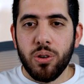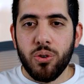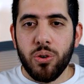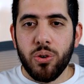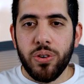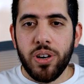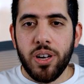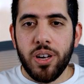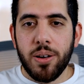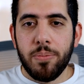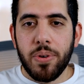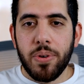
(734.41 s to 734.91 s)

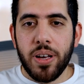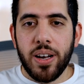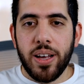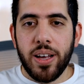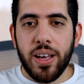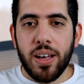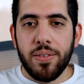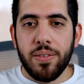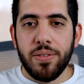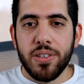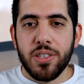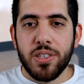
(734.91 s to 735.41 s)
grown up and
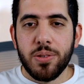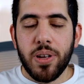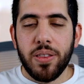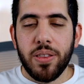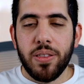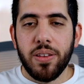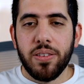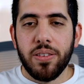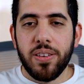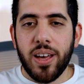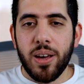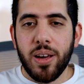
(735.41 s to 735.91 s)
I haven't
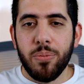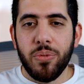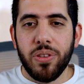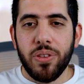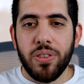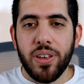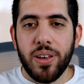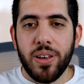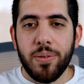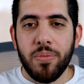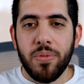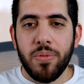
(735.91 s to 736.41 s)
spent the time
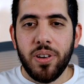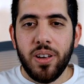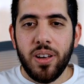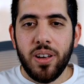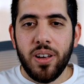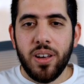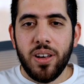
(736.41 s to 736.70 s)
with them,